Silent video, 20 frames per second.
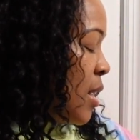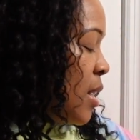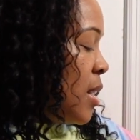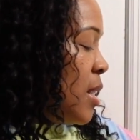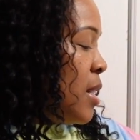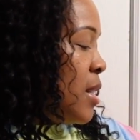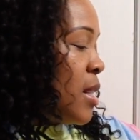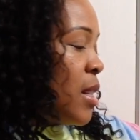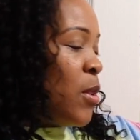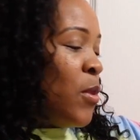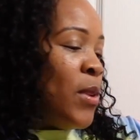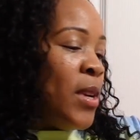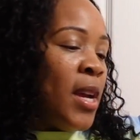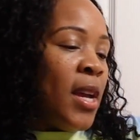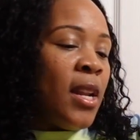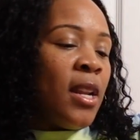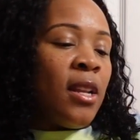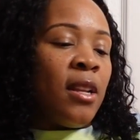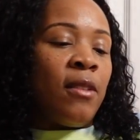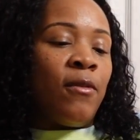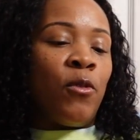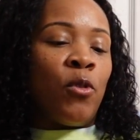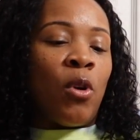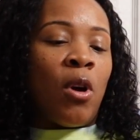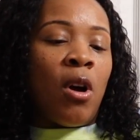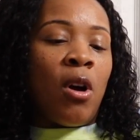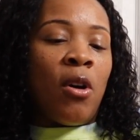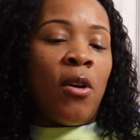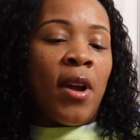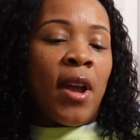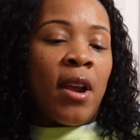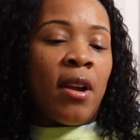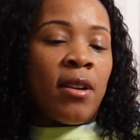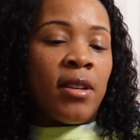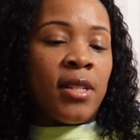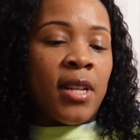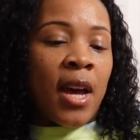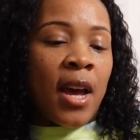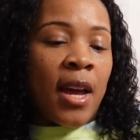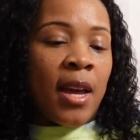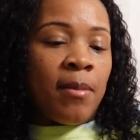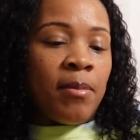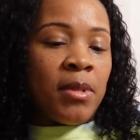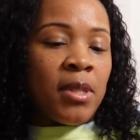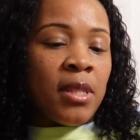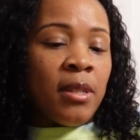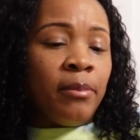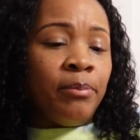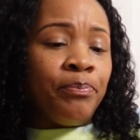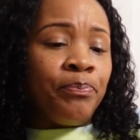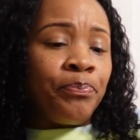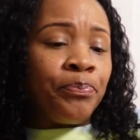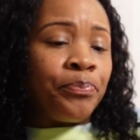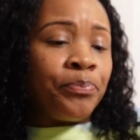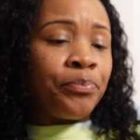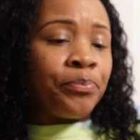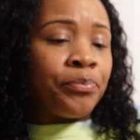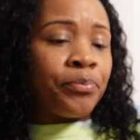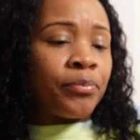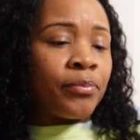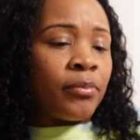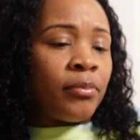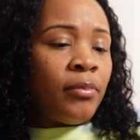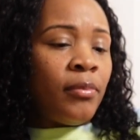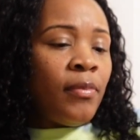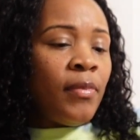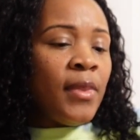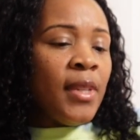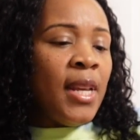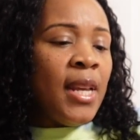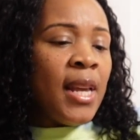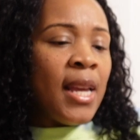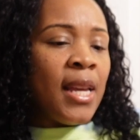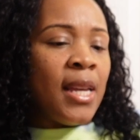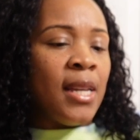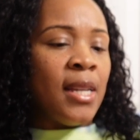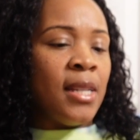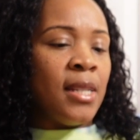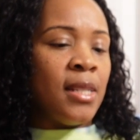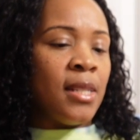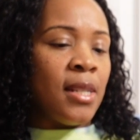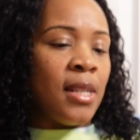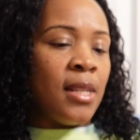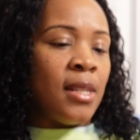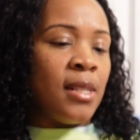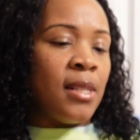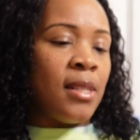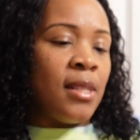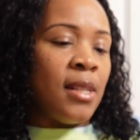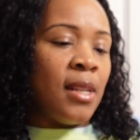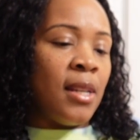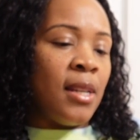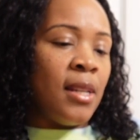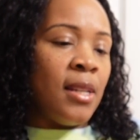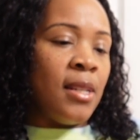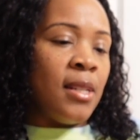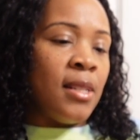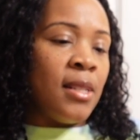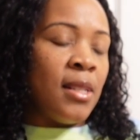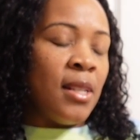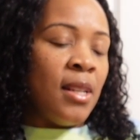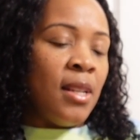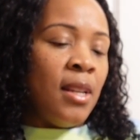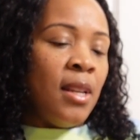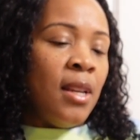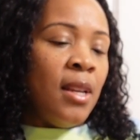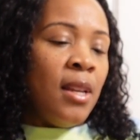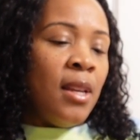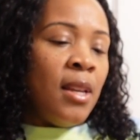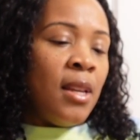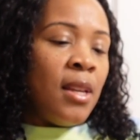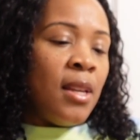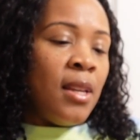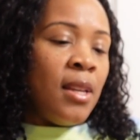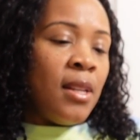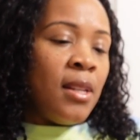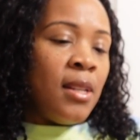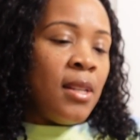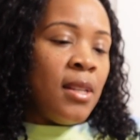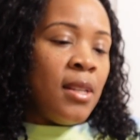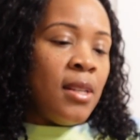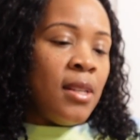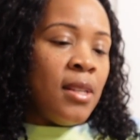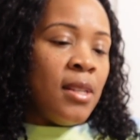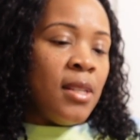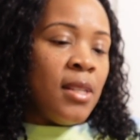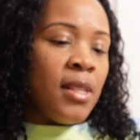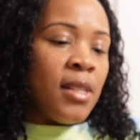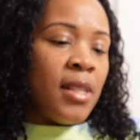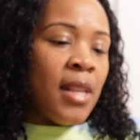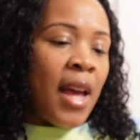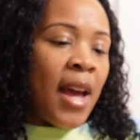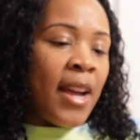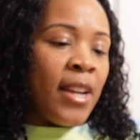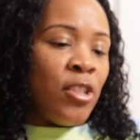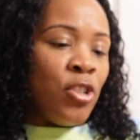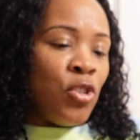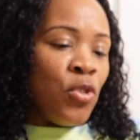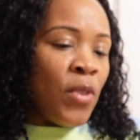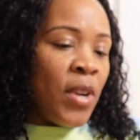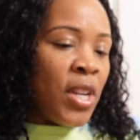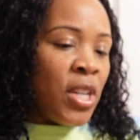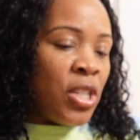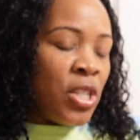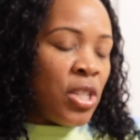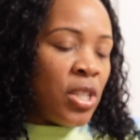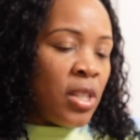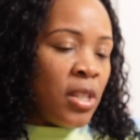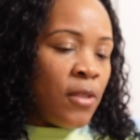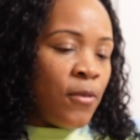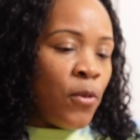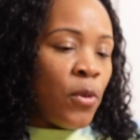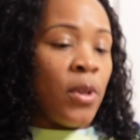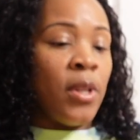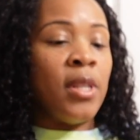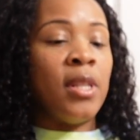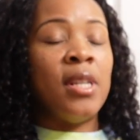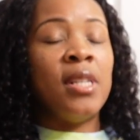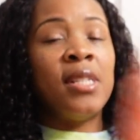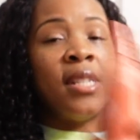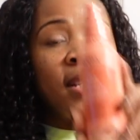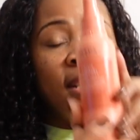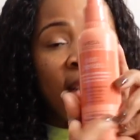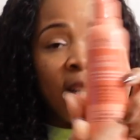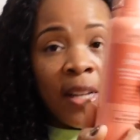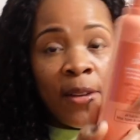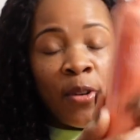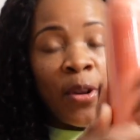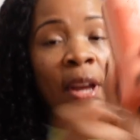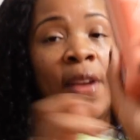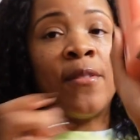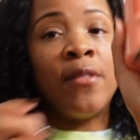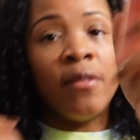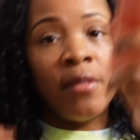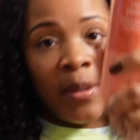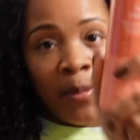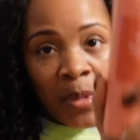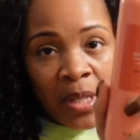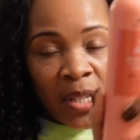it is created for all hair types. And it says it is hydration for, it says the leave, okay, let me